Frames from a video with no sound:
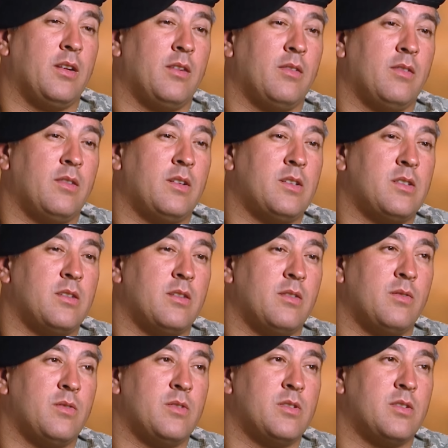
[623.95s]
It
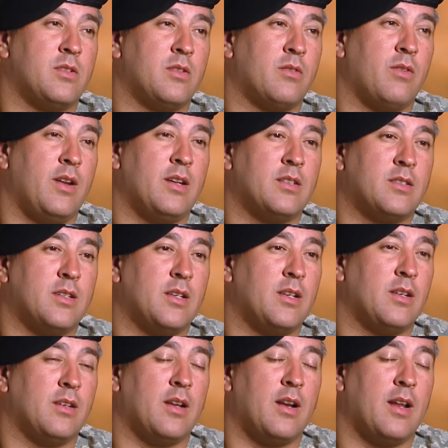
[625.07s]
was the greatest
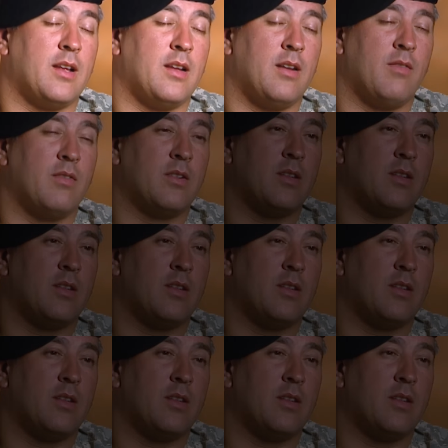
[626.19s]
thing that I can ever